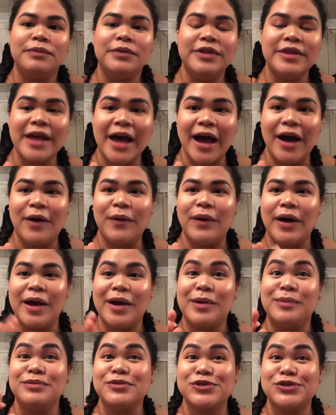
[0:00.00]
Now I
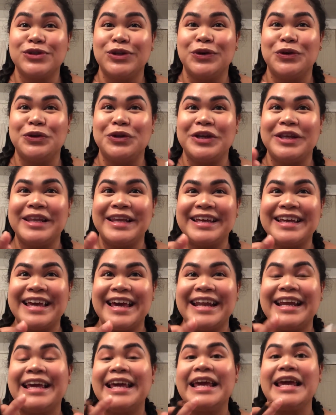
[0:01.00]
am slowly like
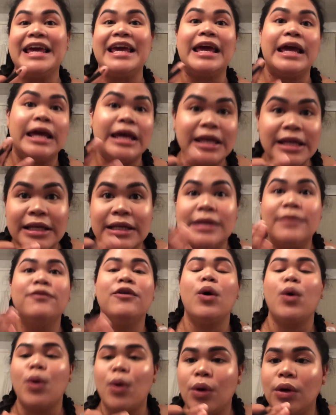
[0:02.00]
getting
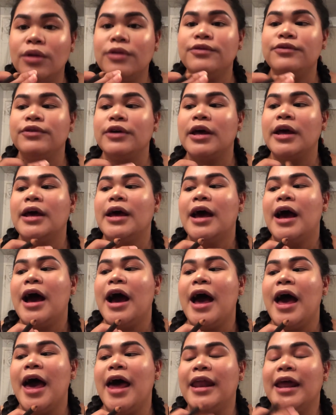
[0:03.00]
involved,
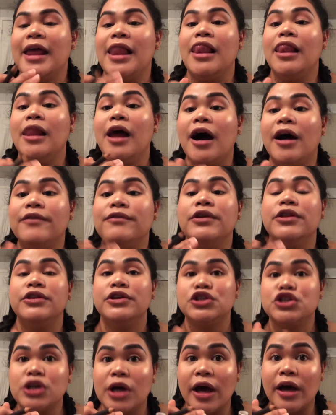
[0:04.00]
and I love
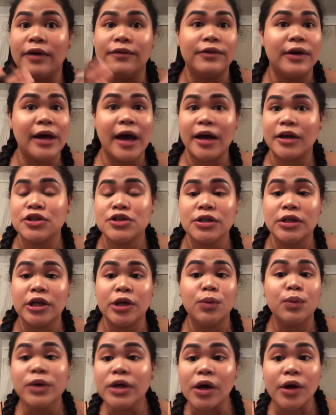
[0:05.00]
the jive.
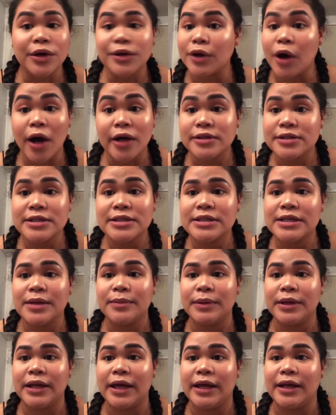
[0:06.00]
Actually, we are not
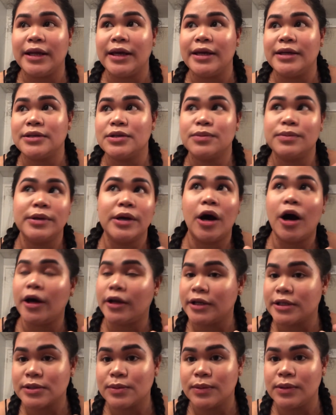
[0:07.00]
intimidating, to be
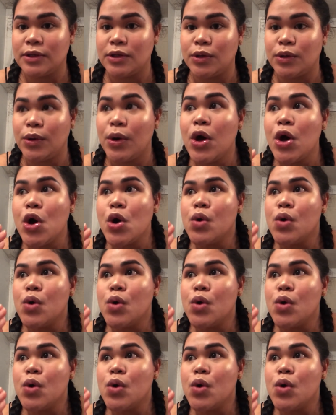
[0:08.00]
honest with you.